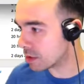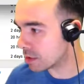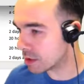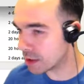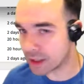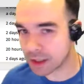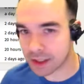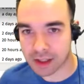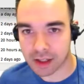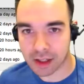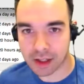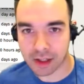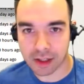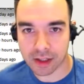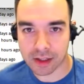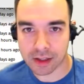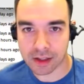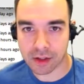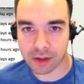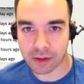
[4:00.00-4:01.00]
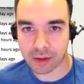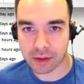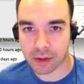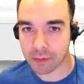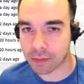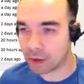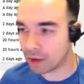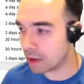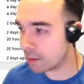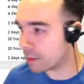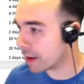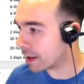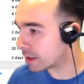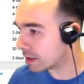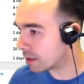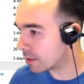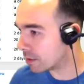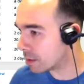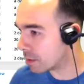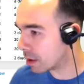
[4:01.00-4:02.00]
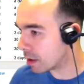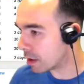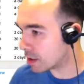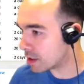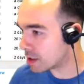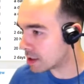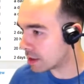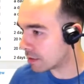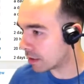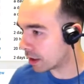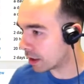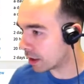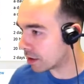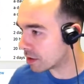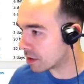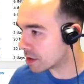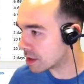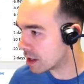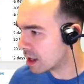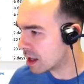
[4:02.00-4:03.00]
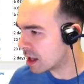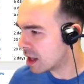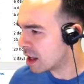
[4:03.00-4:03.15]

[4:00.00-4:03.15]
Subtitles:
is really sluggish. So I'm going to pull up Activity Monitor to see if I can understand.